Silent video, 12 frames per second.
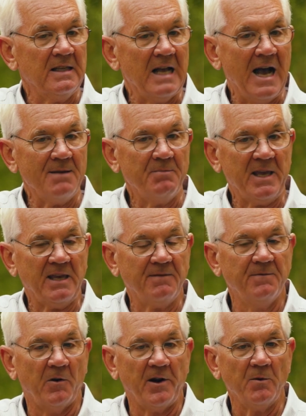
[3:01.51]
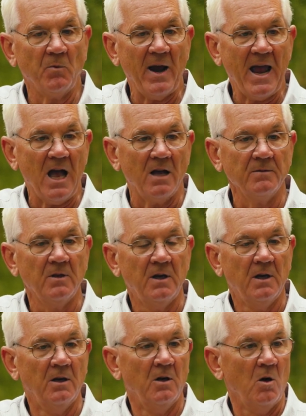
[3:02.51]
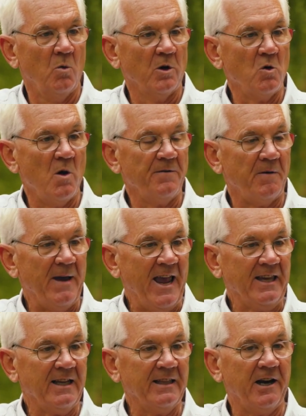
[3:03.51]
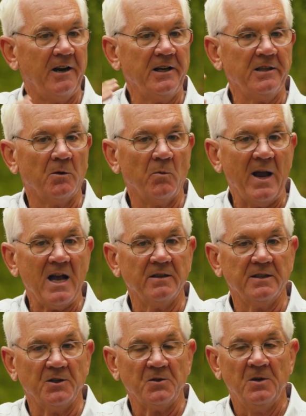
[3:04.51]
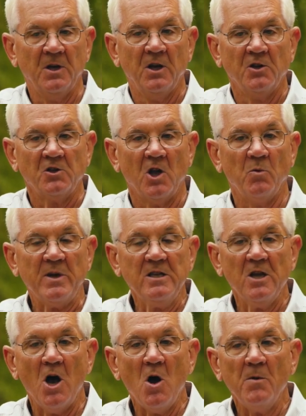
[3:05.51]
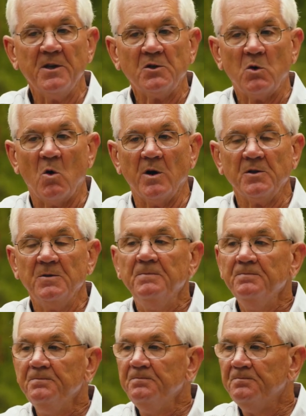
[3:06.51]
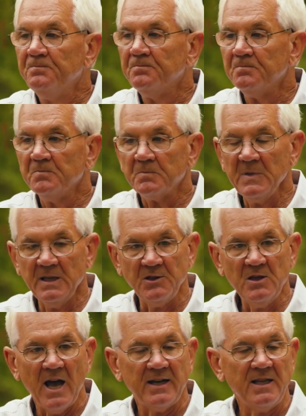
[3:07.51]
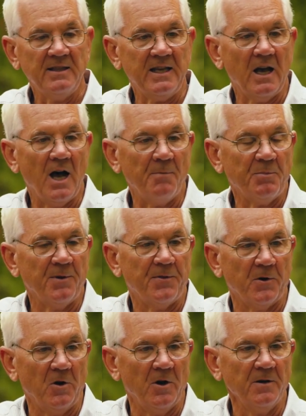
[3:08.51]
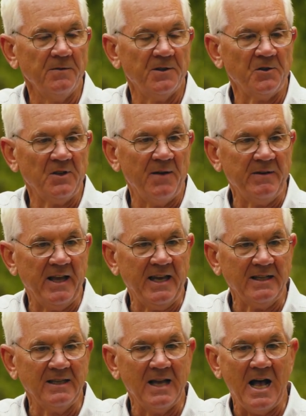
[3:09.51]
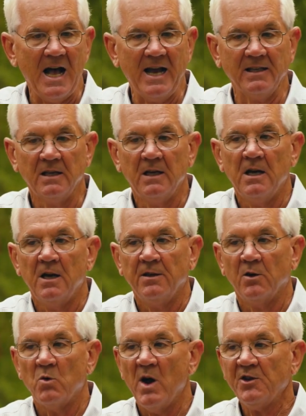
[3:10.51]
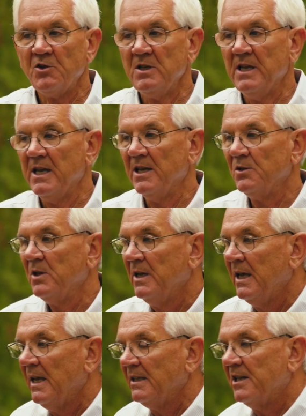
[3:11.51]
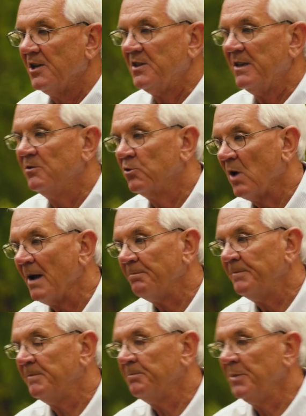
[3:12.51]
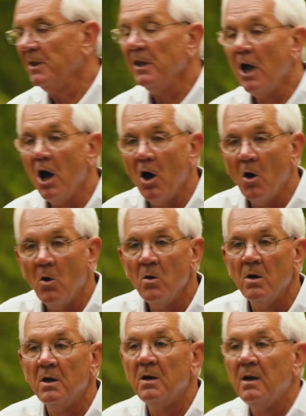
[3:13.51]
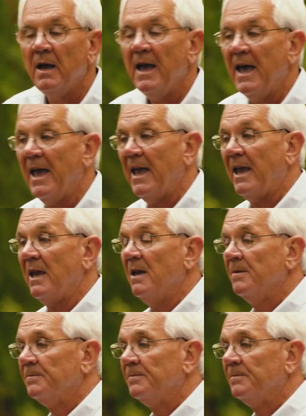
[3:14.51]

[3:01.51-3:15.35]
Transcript: 9 being very round, we're going from angularity to roundness. So we know this horse is not in the upper third, the 7, 8, and 9. The question is, does he drop below a